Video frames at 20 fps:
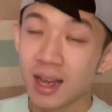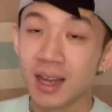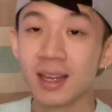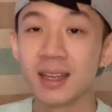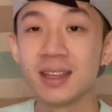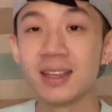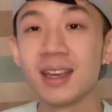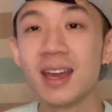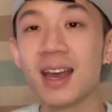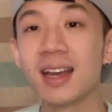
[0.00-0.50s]

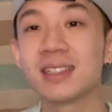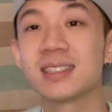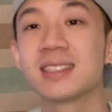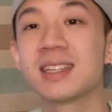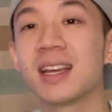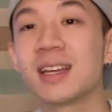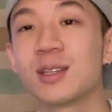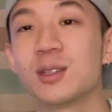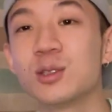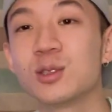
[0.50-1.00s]
Yes,
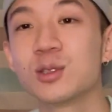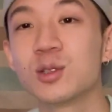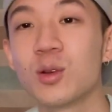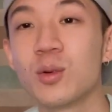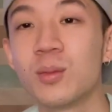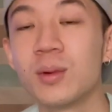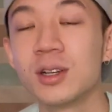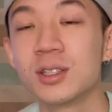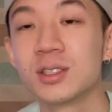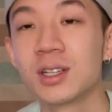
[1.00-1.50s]
thank you so
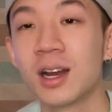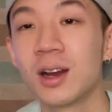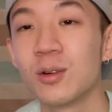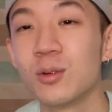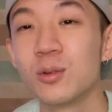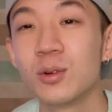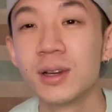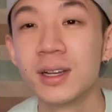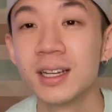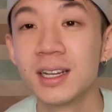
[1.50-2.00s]
much. I
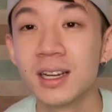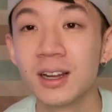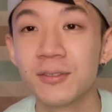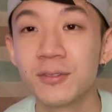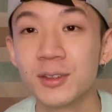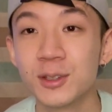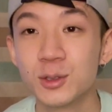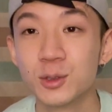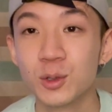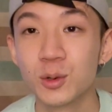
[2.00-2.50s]
really
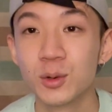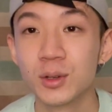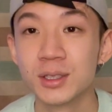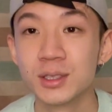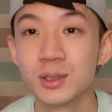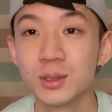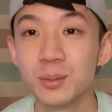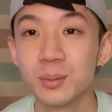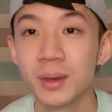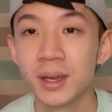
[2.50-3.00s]
love the
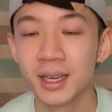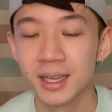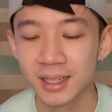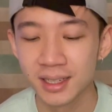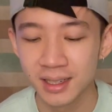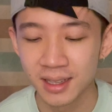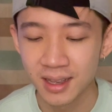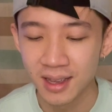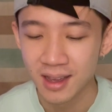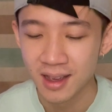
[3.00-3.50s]
drawings you
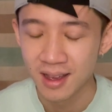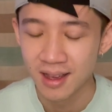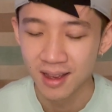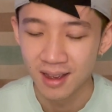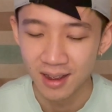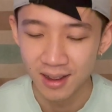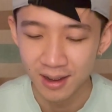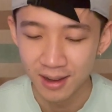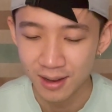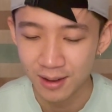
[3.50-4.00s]
made.
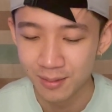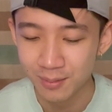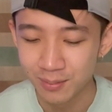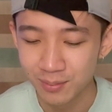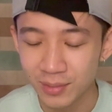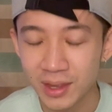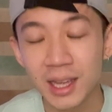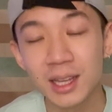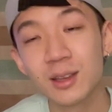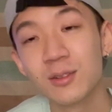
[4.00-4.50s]

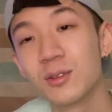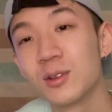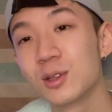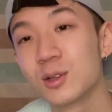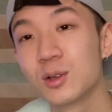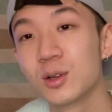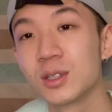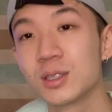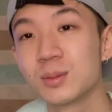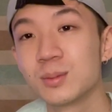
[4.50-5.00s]
Thank you for the
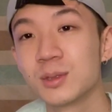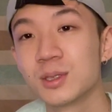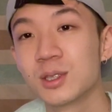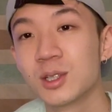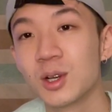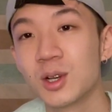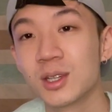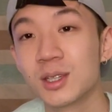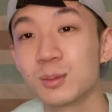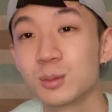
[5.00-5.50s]
Christmas
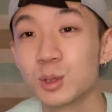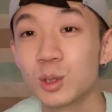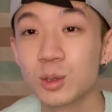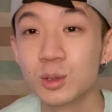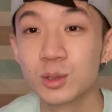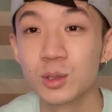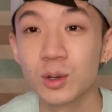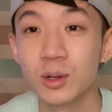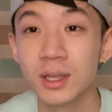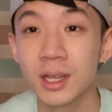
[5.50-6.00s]
card. I'm so
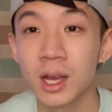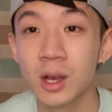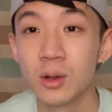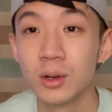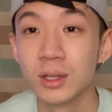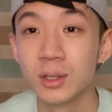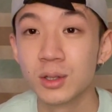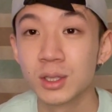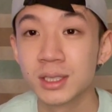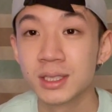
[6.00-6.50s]
sorry that I
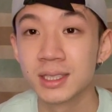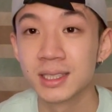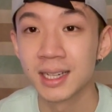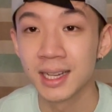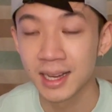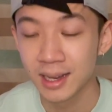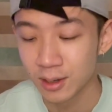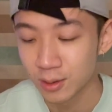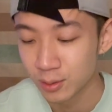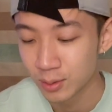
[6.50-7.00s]
only got it
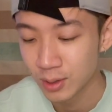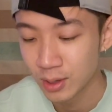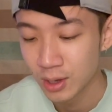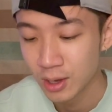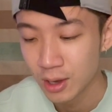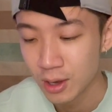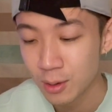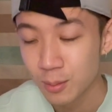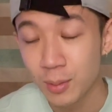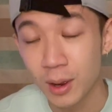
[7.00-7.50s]
now,
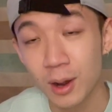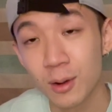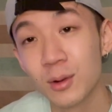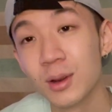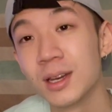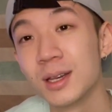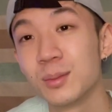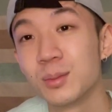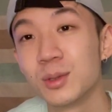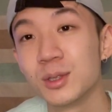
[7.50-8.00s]
but I
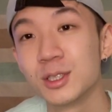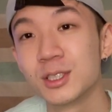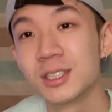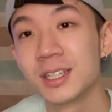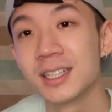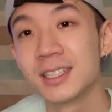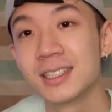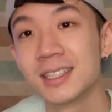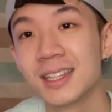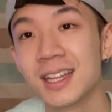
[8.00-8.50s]
really
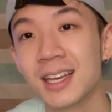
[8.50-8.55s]
appreciate it.